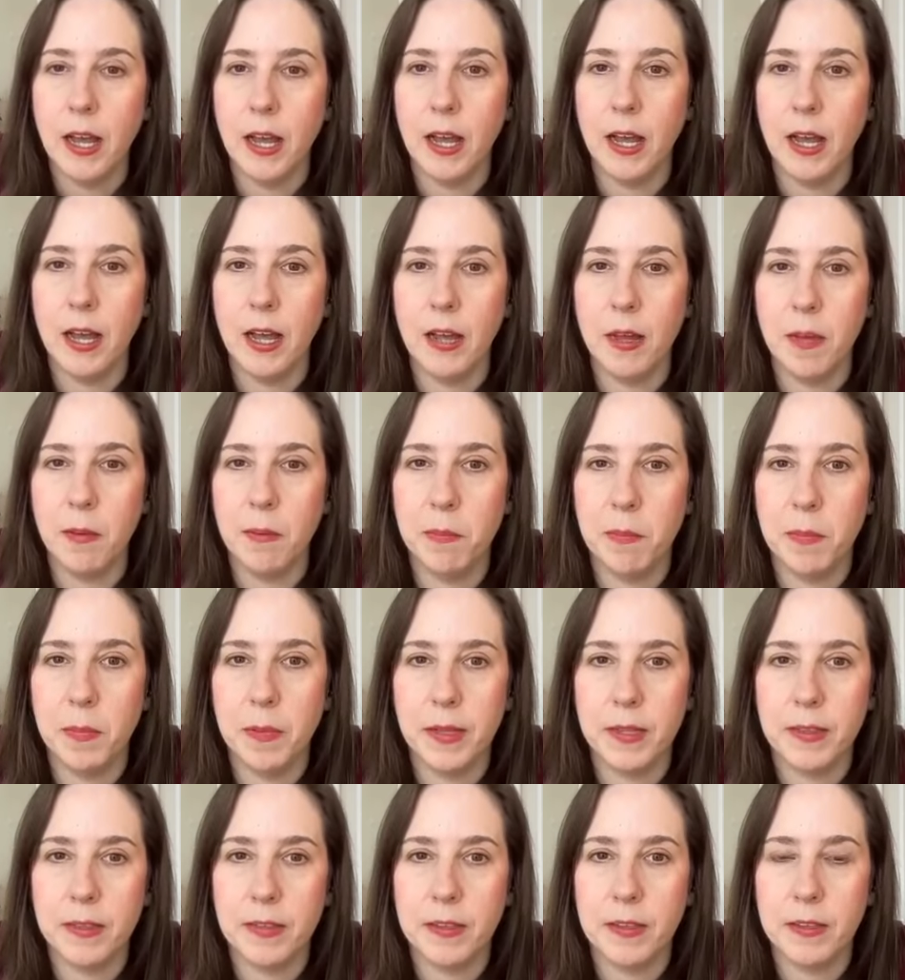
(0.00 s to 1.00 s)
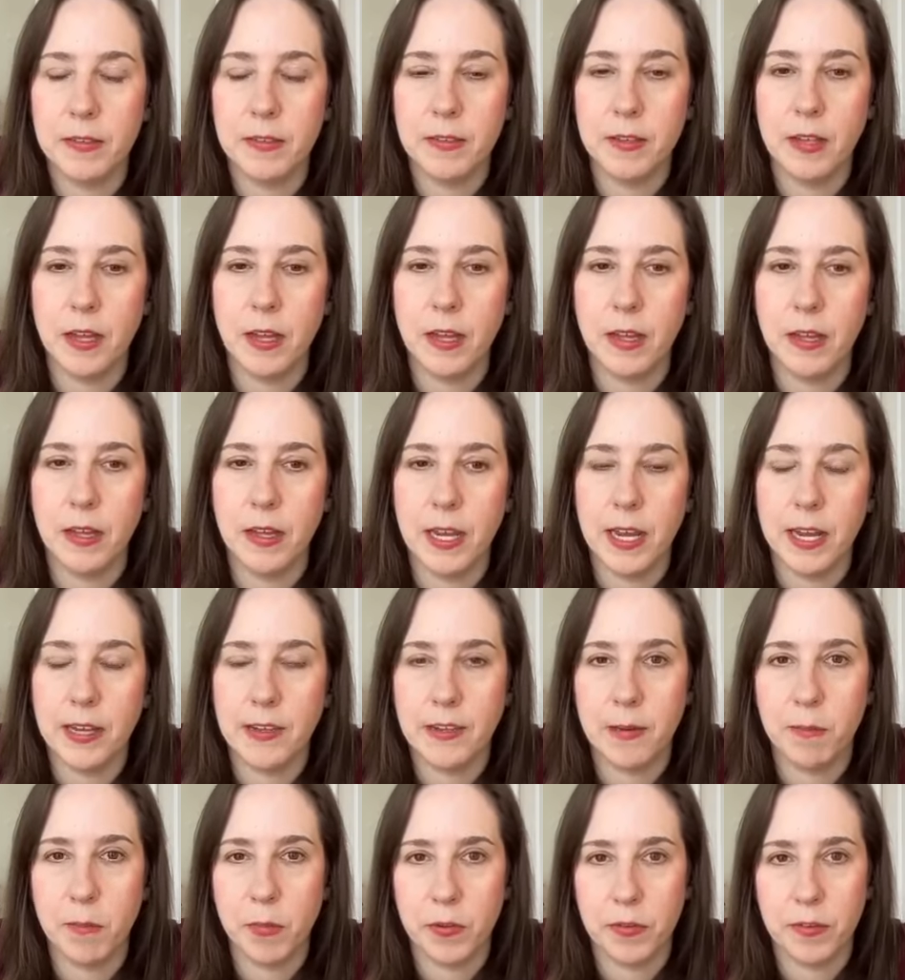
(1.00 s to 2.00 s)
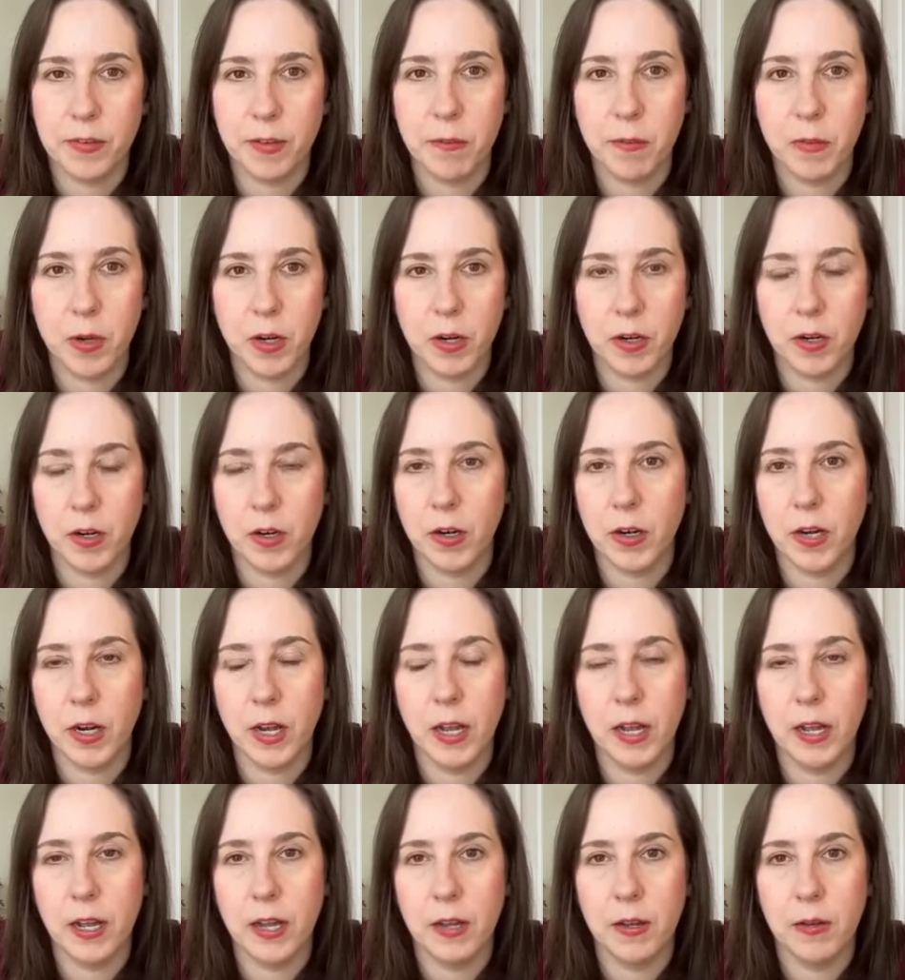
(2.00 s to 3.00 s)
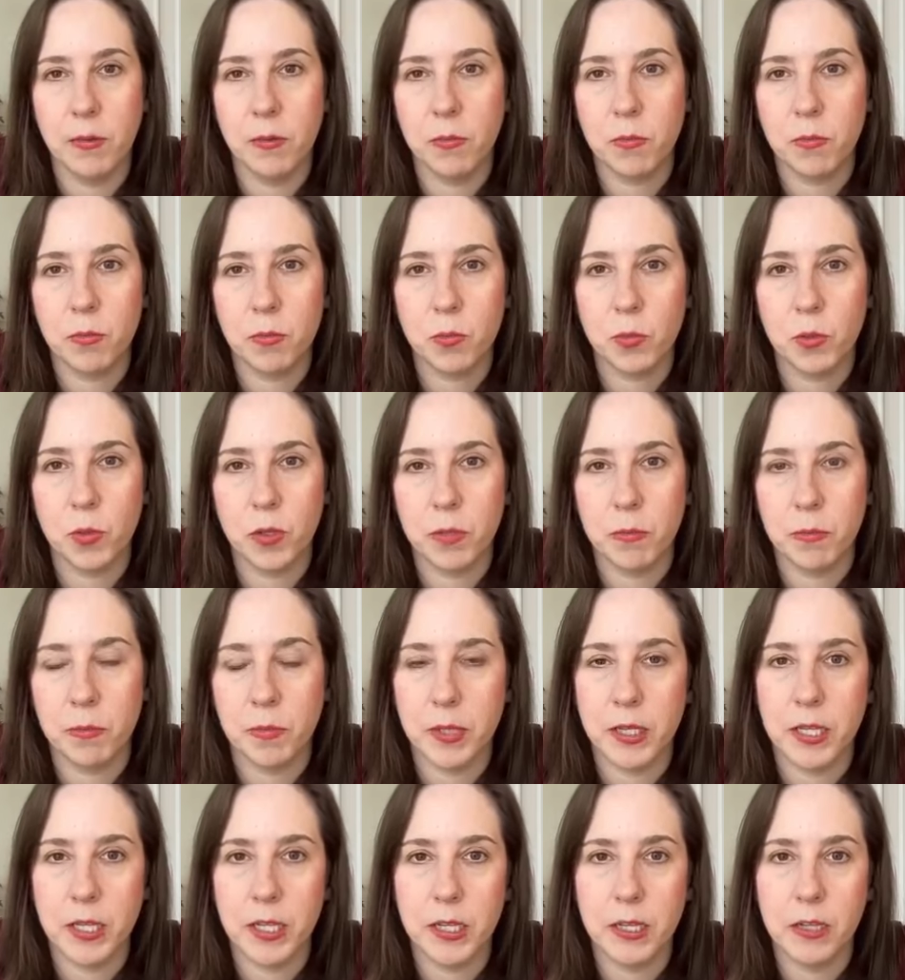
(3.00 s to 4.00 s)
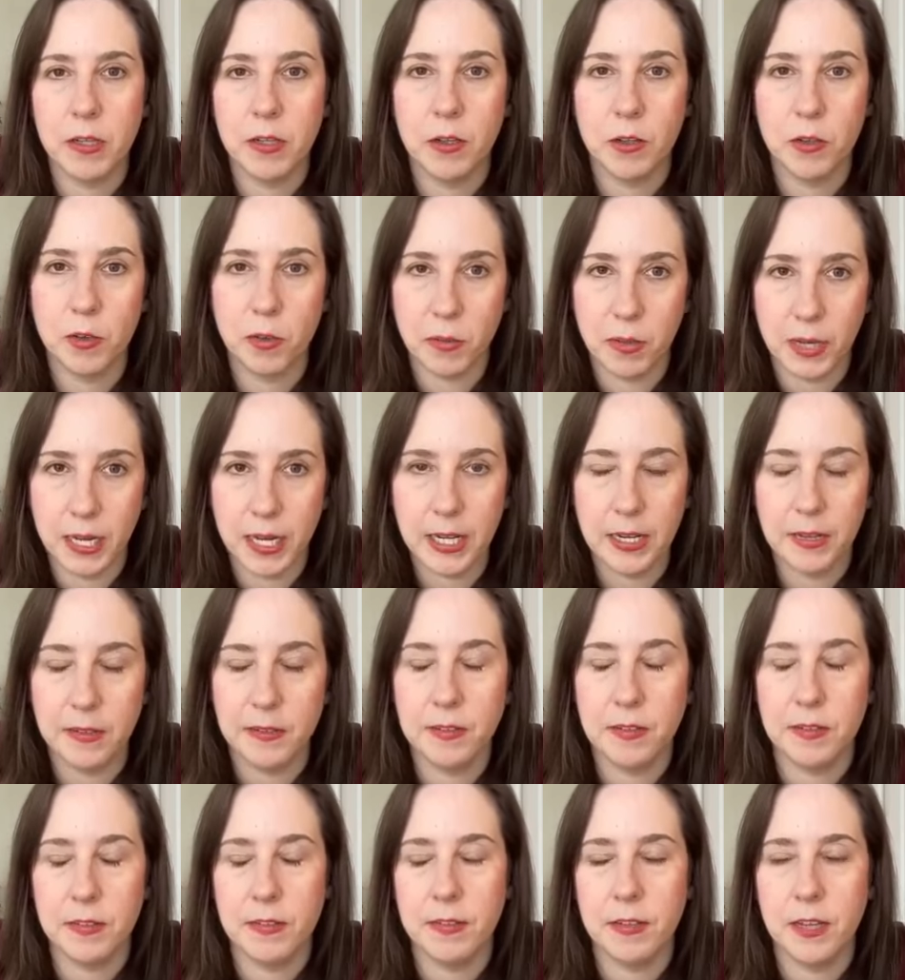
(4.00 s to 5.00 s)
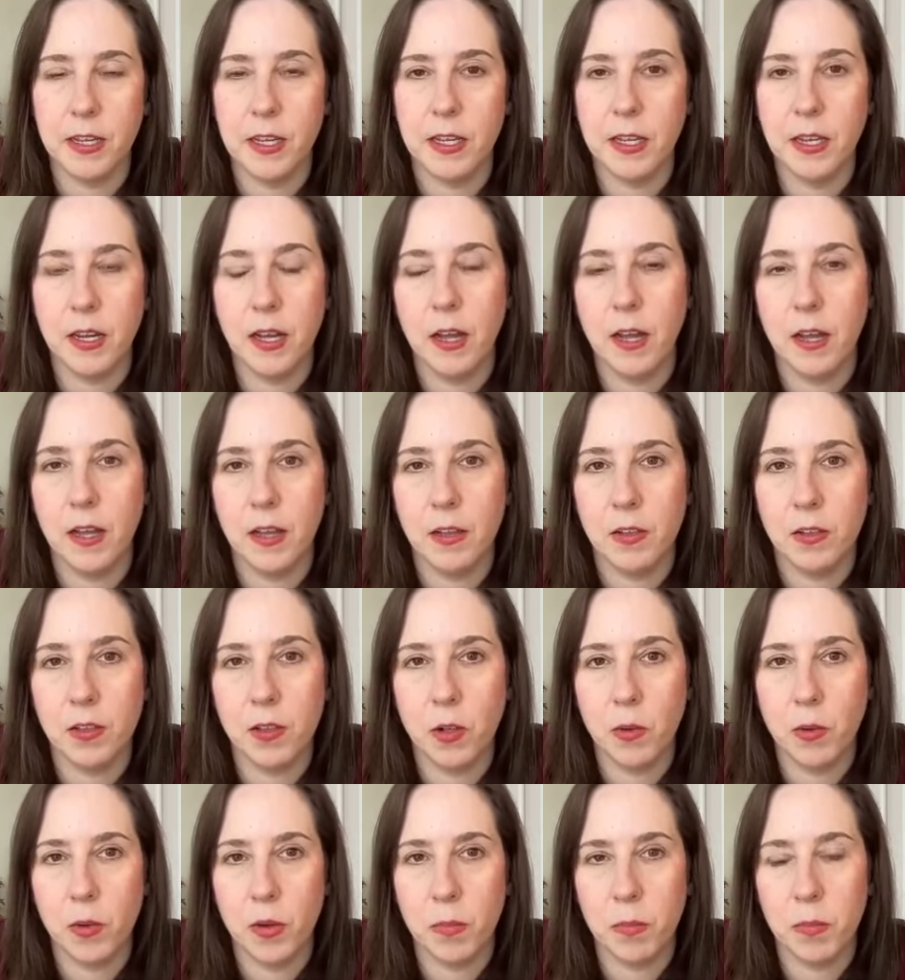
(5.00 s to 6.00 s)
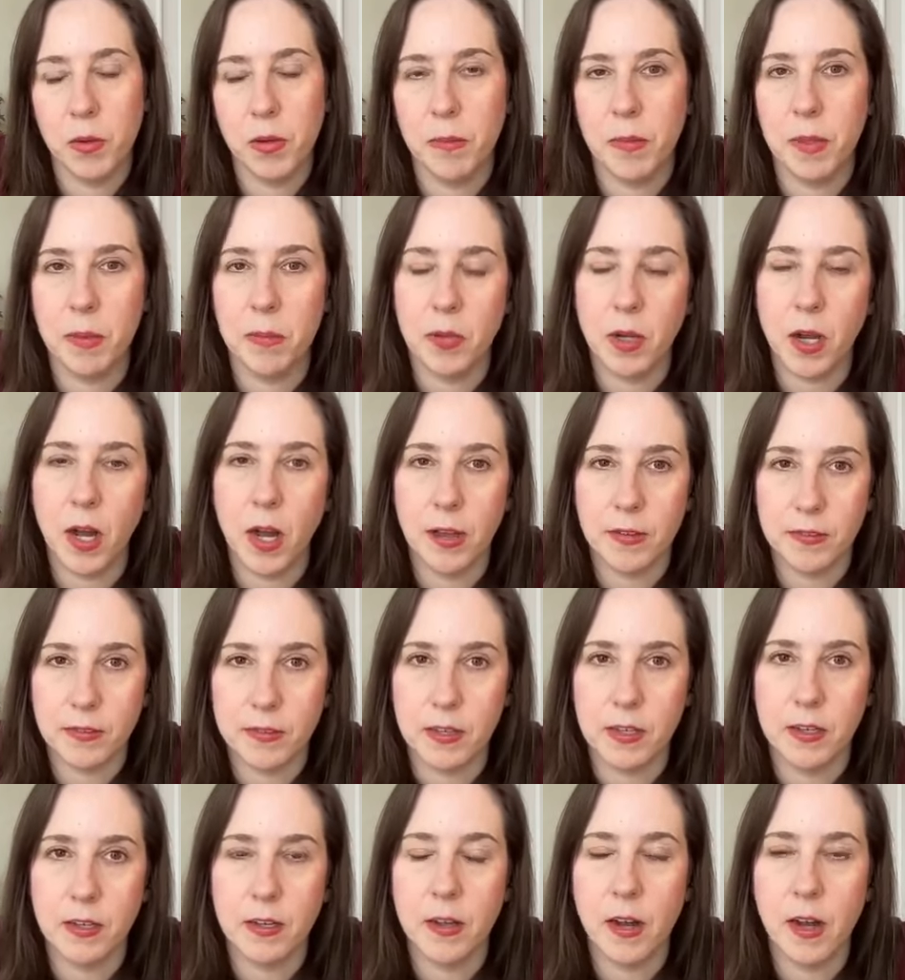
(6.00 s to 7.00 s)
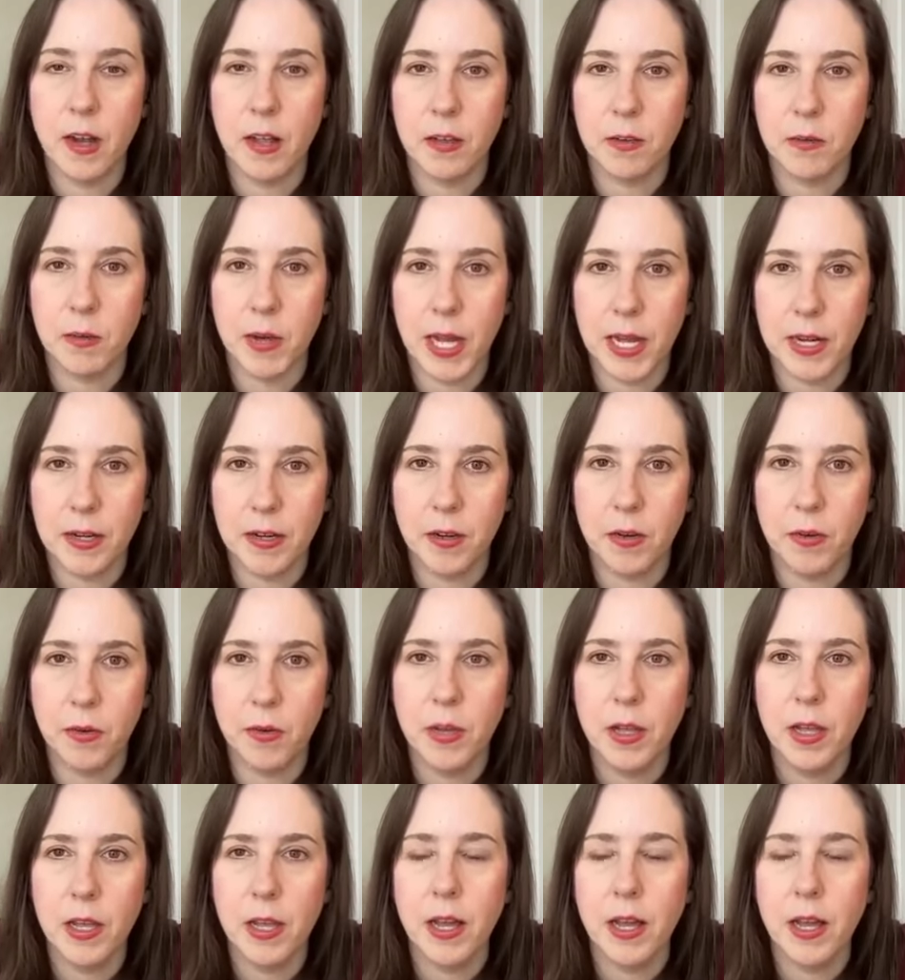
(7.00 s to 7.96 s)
But this 18% marker would be great to see lower premium costs in Colorado.